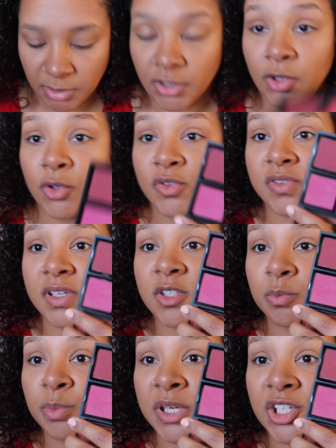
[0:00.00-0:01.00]
going to use
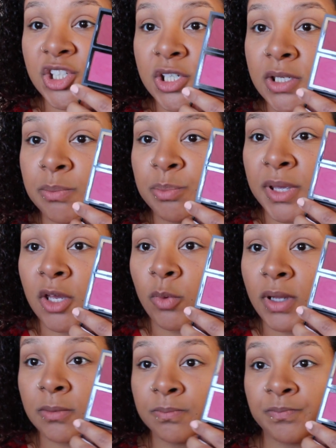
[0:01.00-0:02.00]
this peachy pink
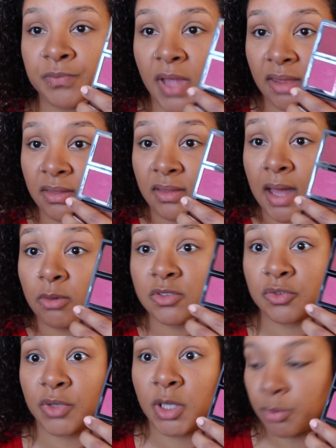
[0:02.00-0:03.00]
one. I think that
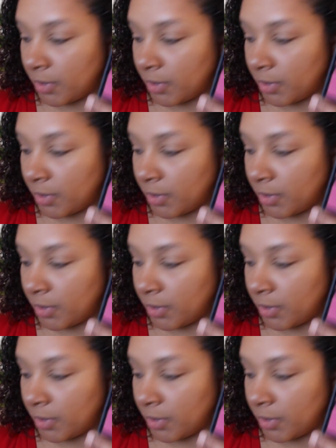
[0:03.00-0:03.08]
one's really